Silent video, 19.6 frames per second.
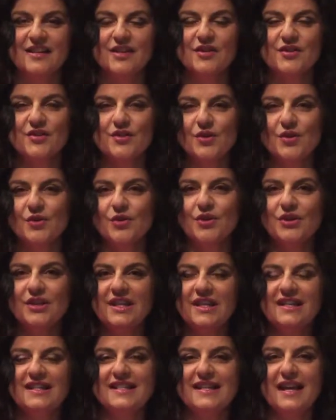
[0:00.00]
So you
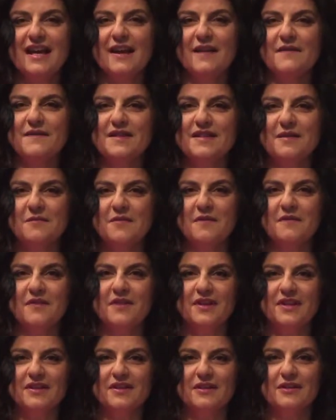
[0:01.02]
need to have some of
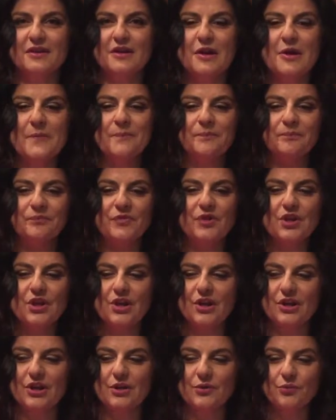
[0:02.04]
the
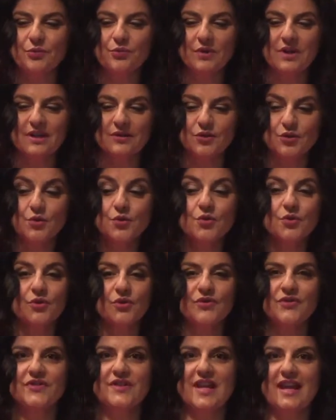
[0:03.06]

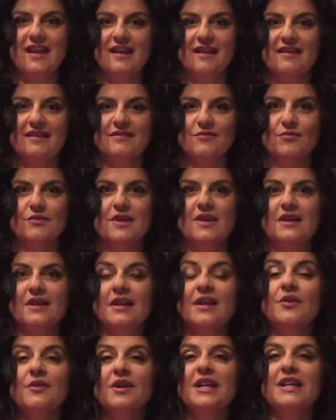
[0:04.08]
tools and
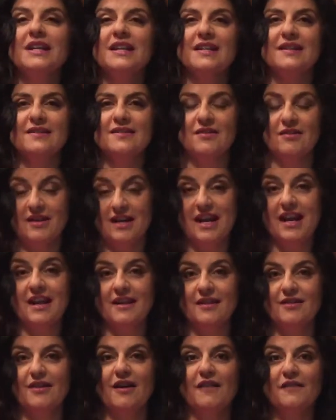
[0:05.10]
ingredients on
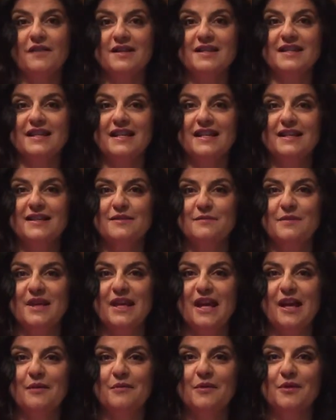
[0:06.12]
hand, obviously, to
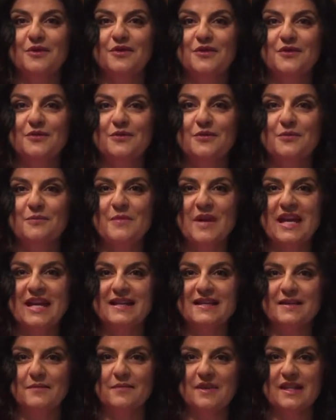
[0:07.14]
be able to make
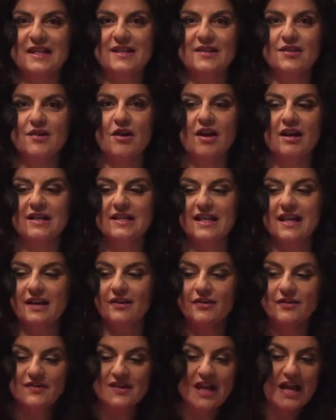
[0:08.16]
some of these
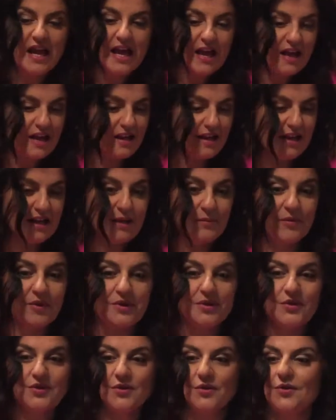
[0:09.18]
cocktails. And I'm going
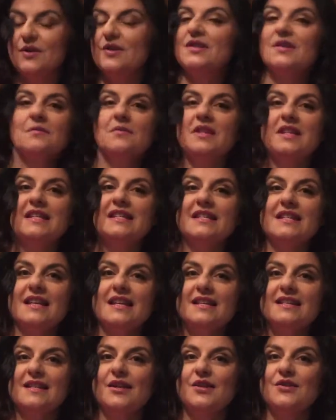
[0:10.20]
to show you some of these
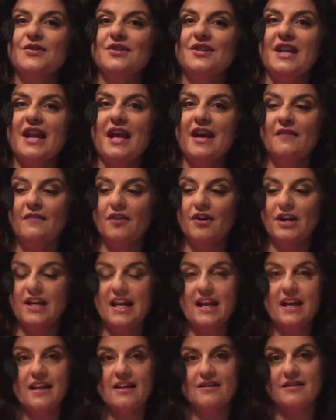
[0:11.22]
things that you should have on
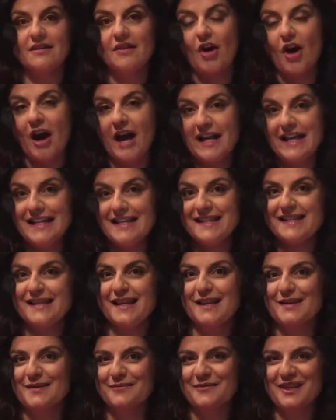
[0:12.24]
hand. Ice
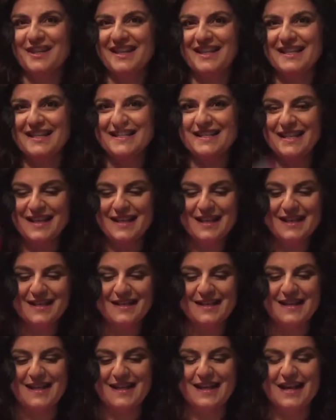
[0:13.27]
is one of these things,
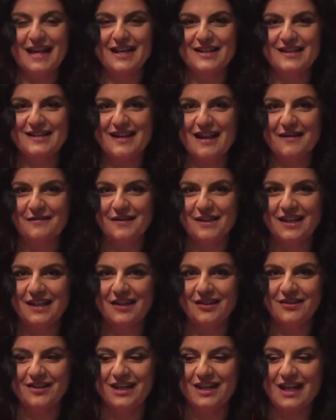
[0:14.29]
and I just have it
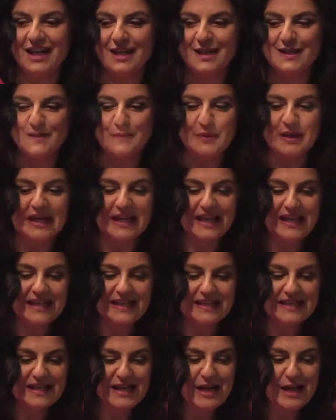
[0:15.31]
here in an ice
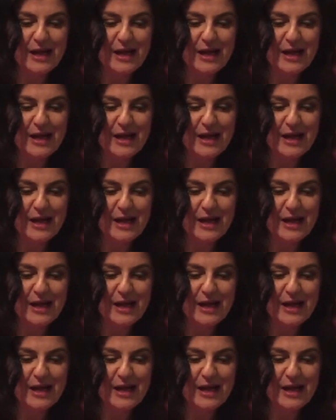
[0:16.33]
bucket.